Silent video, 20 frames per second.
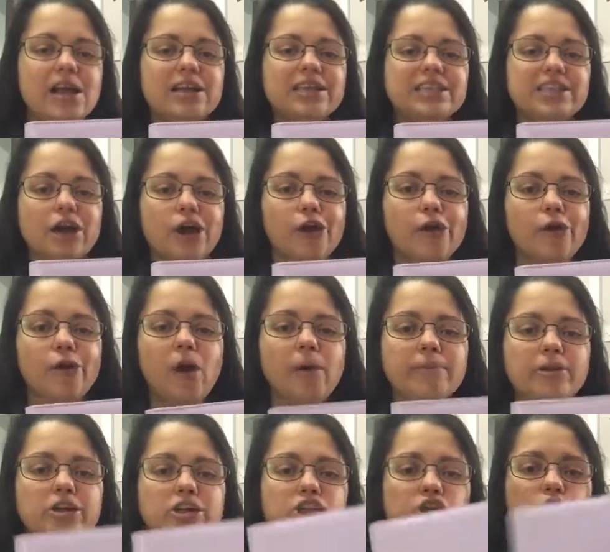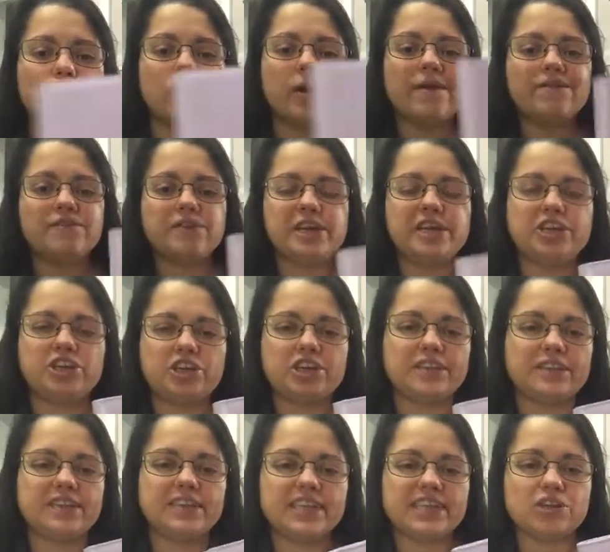So I'm going to try and
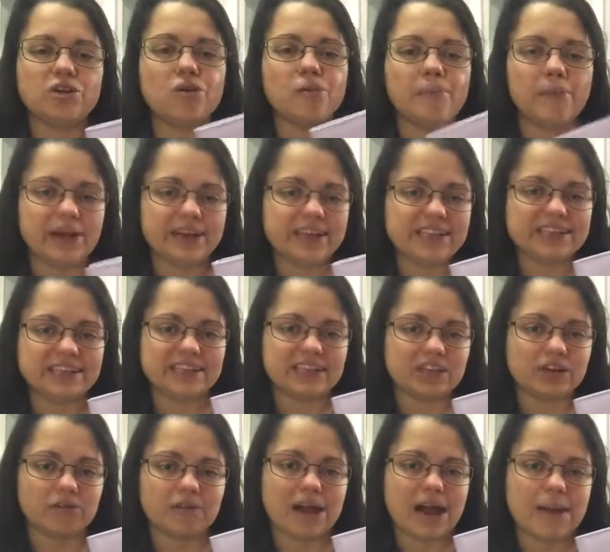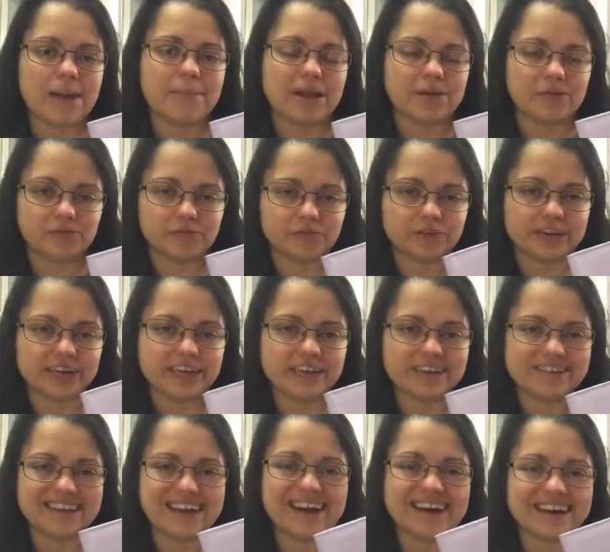feature this on my Instagram every
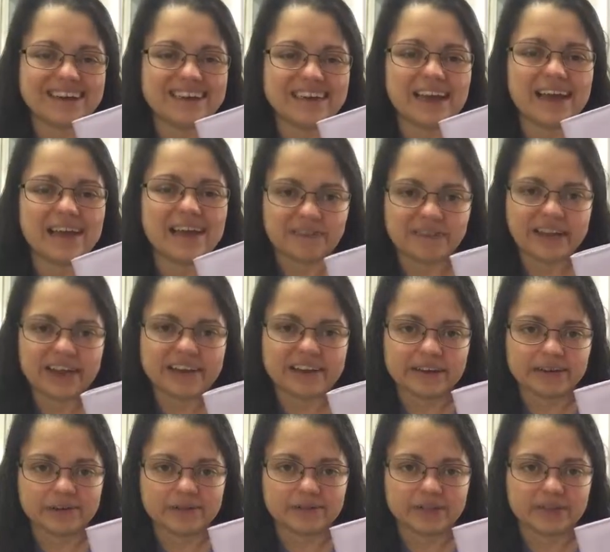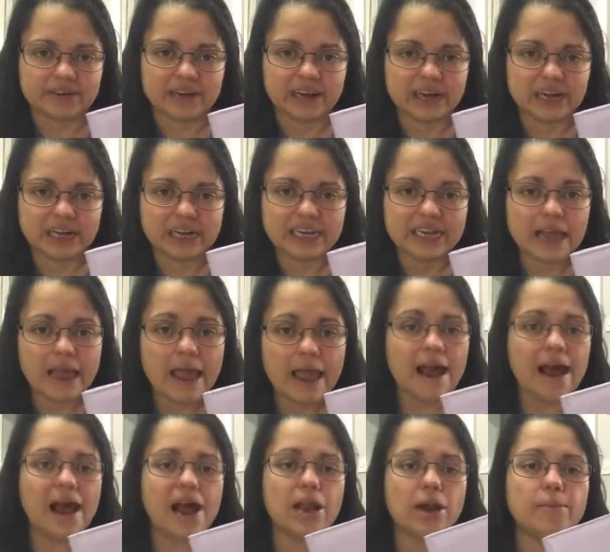day at the end of the day.
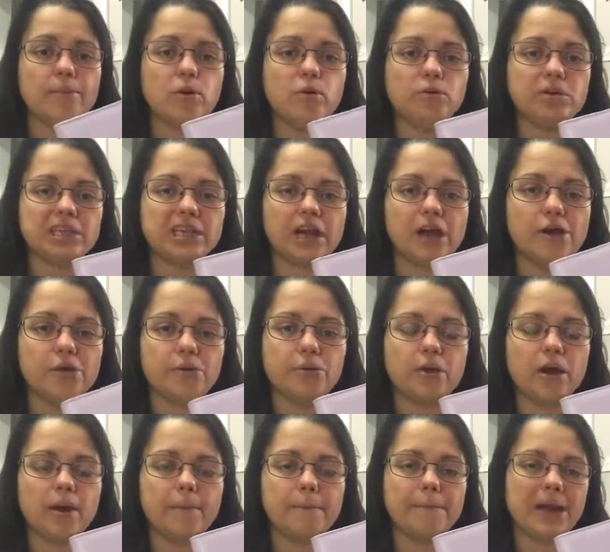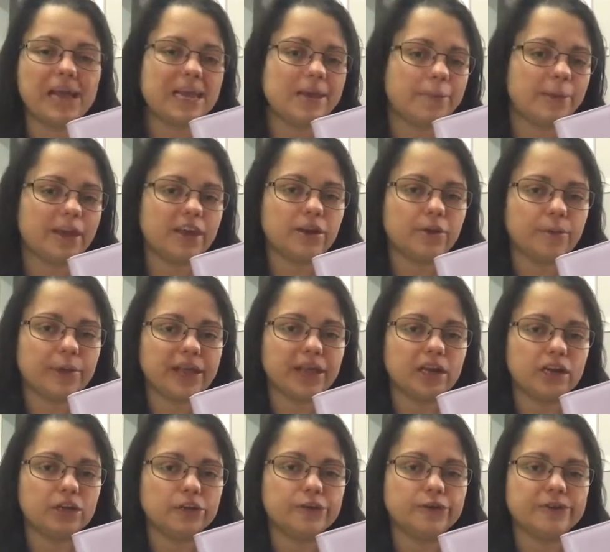And I'm also maybe going to
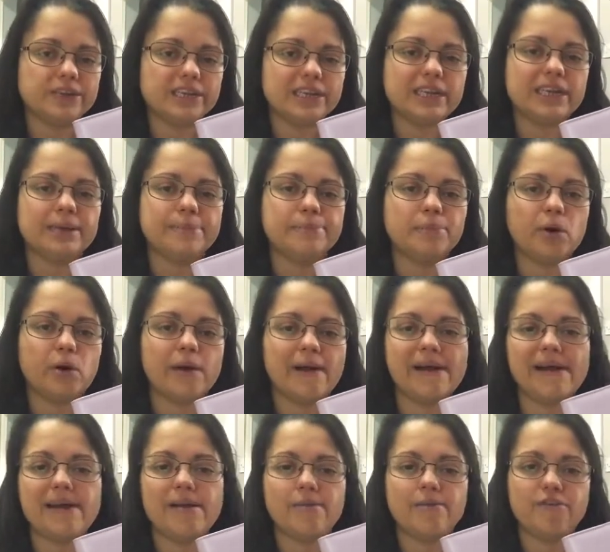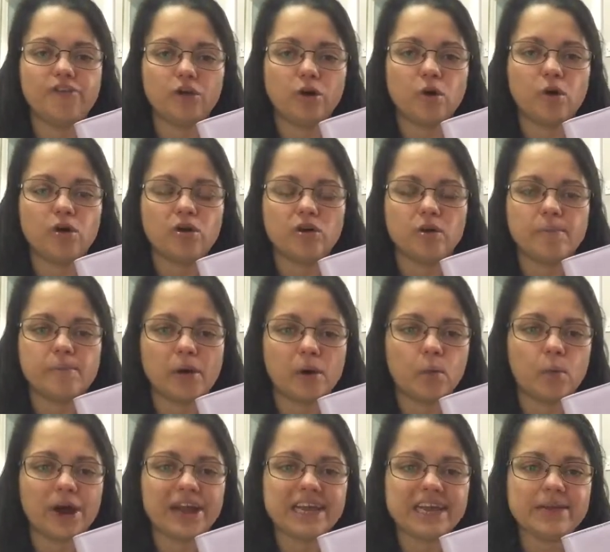include it in my vlog, my
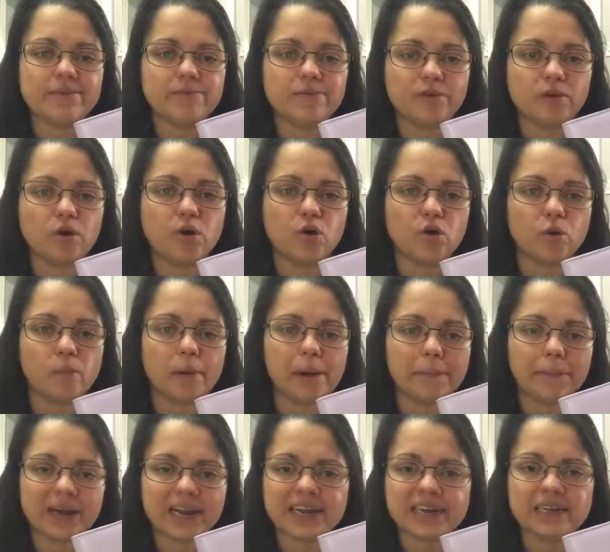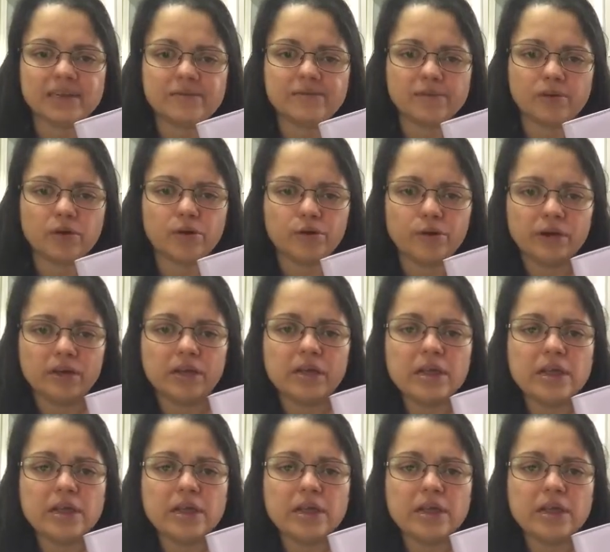weigh-in vlog or my planning vlog.